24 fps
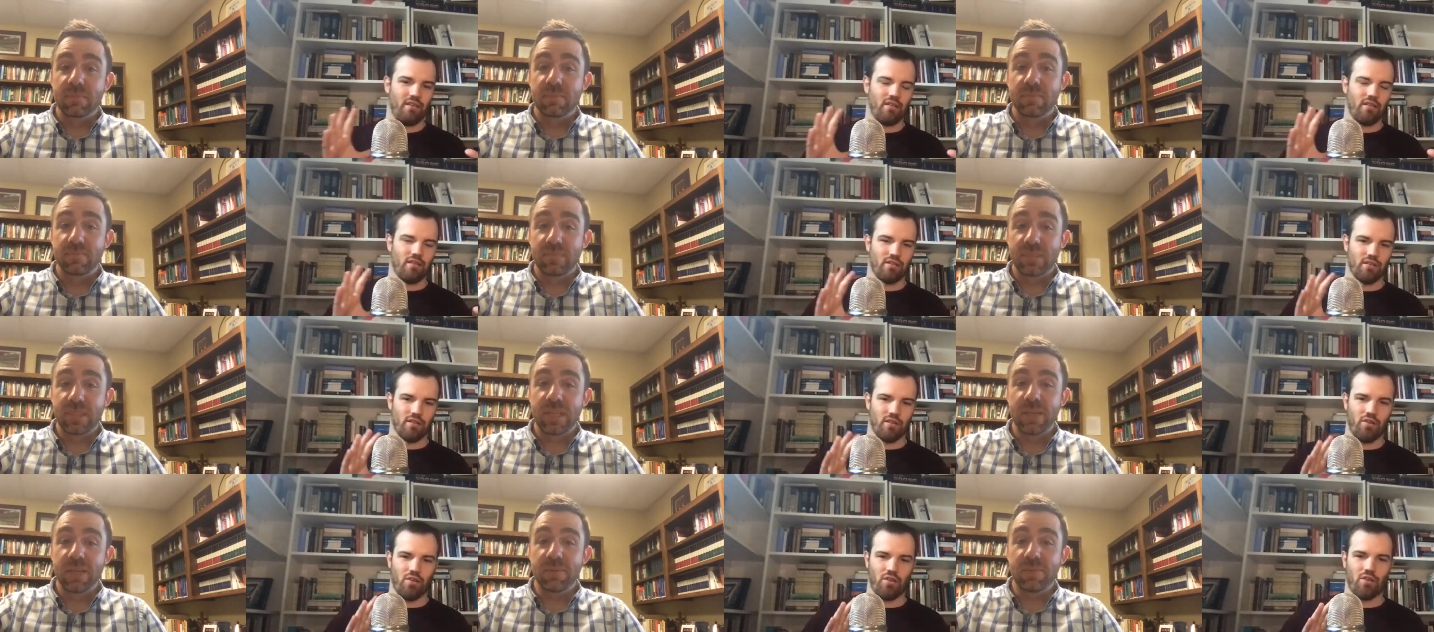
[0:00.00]

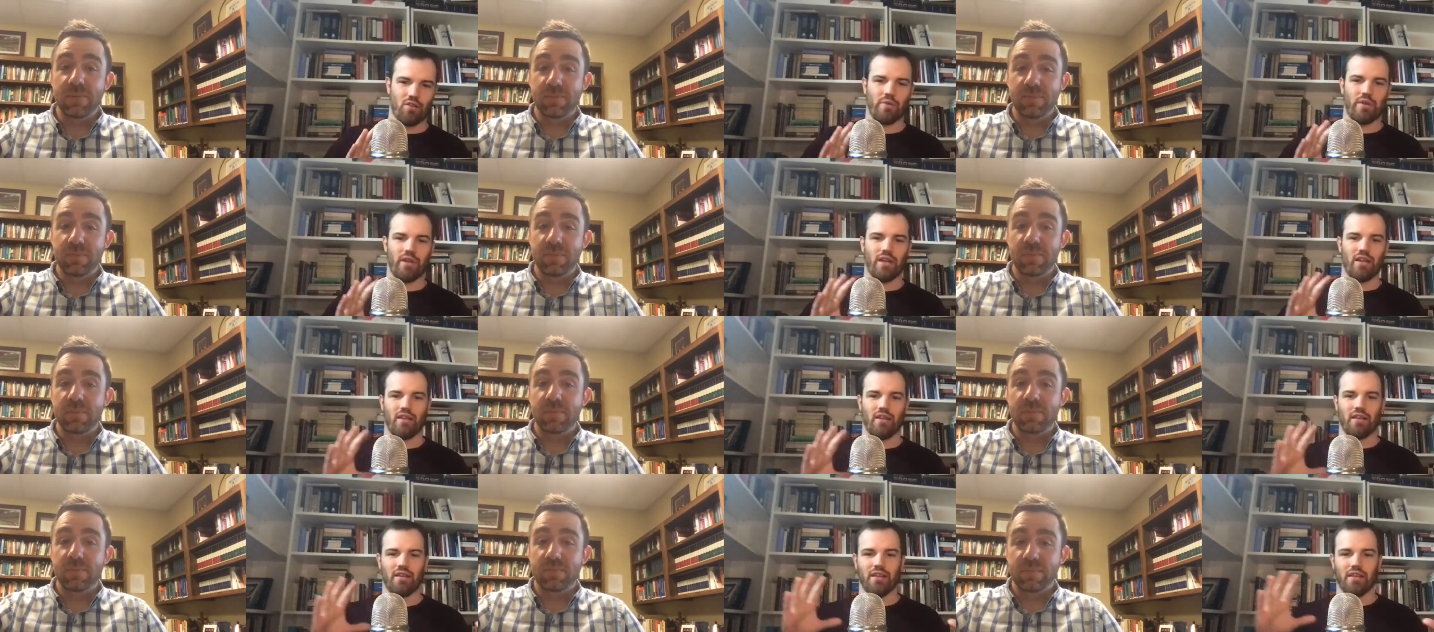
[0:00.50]
Speaker 1: There's a good
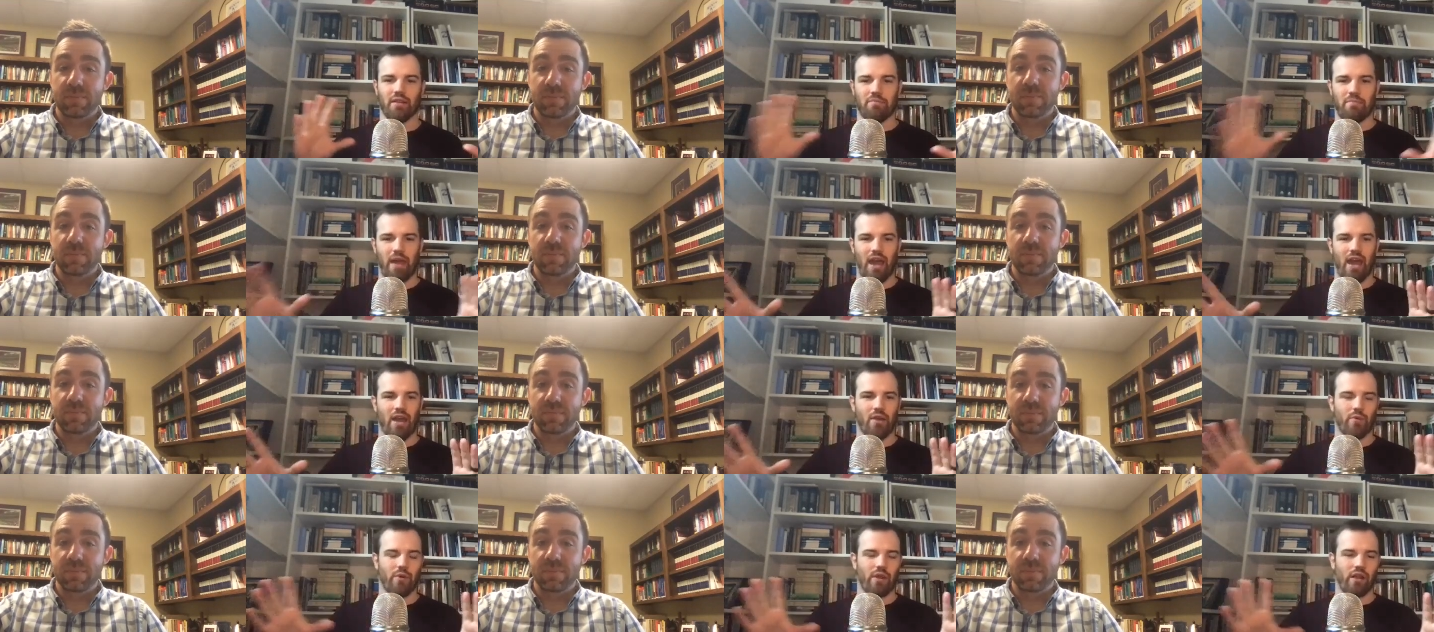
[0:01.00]
reality, a
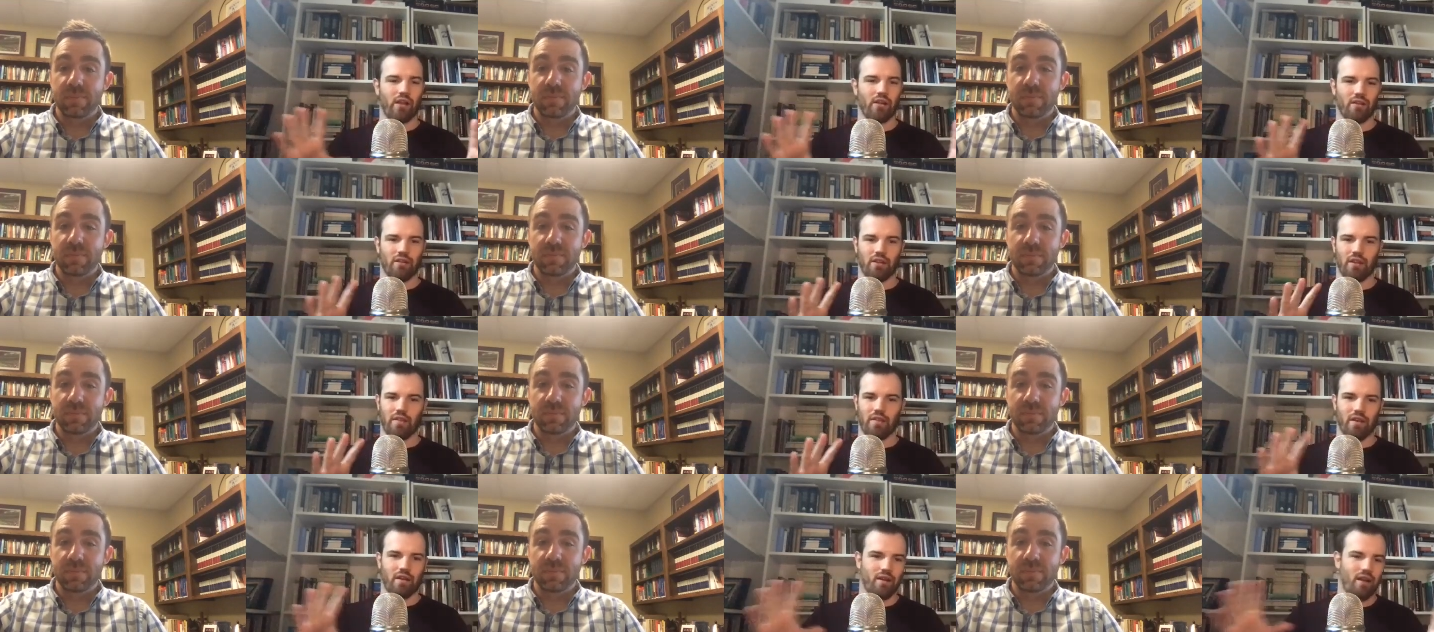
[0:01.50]
bad
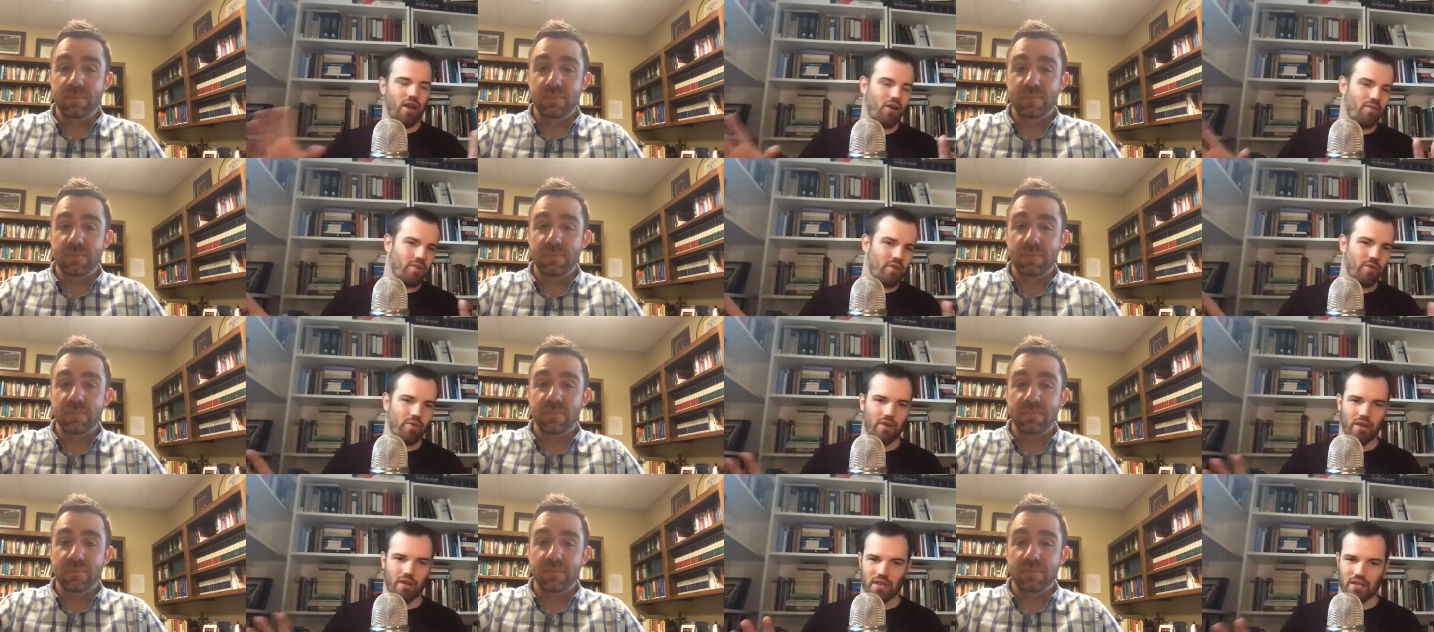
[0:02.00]
reality there, however
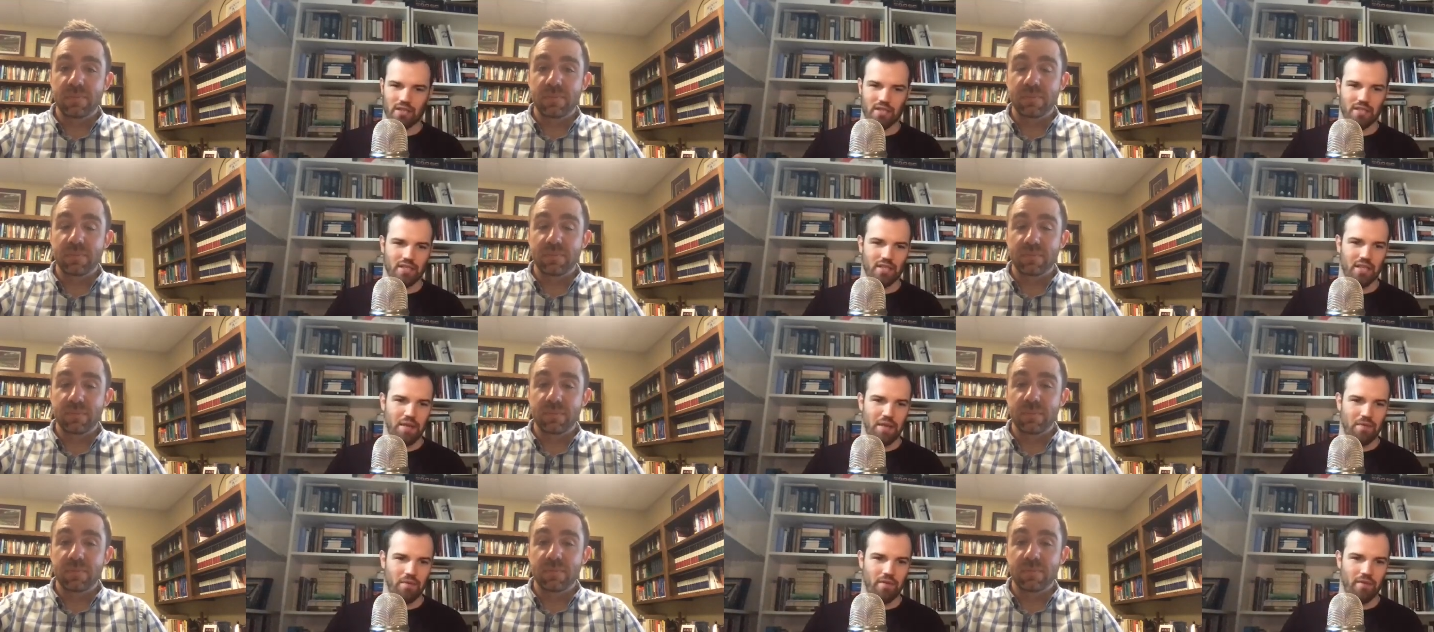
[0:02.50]
you want to
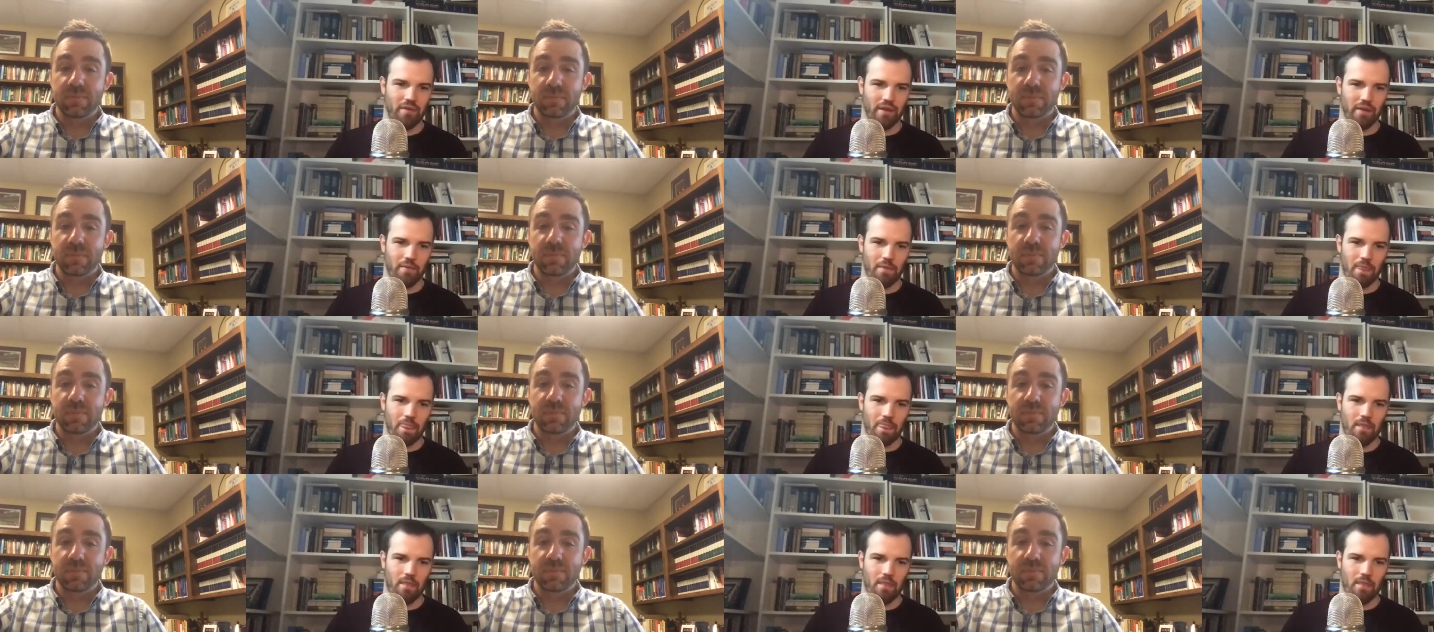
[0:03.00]
conceive of it.